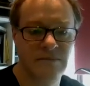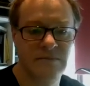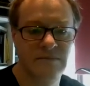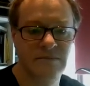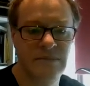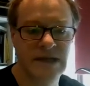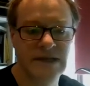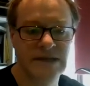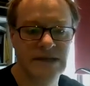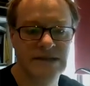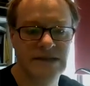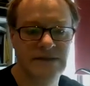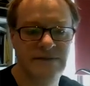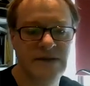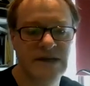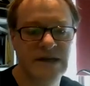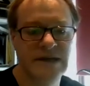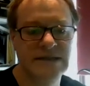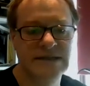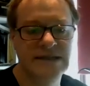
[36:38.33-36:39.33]
because if
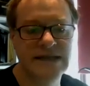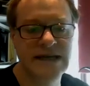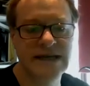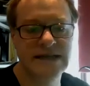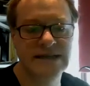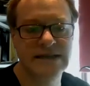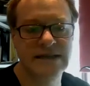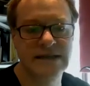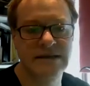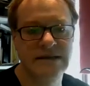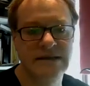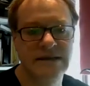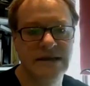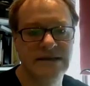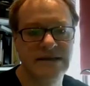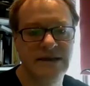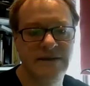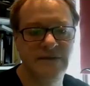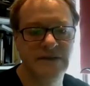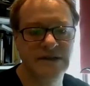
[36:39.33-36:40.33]
you can see, it's a
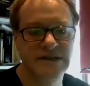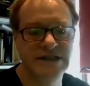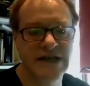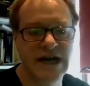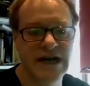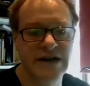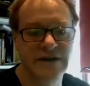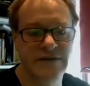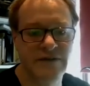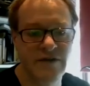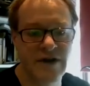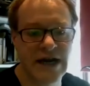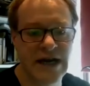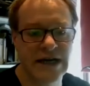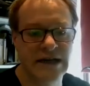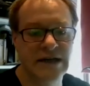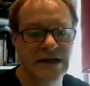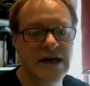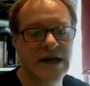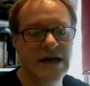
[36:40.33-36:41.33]
different shade of
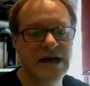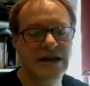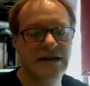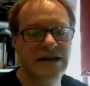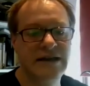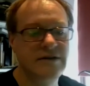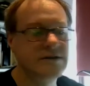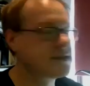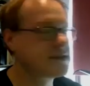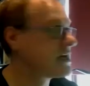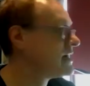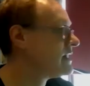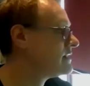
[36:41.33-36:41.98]
green. These are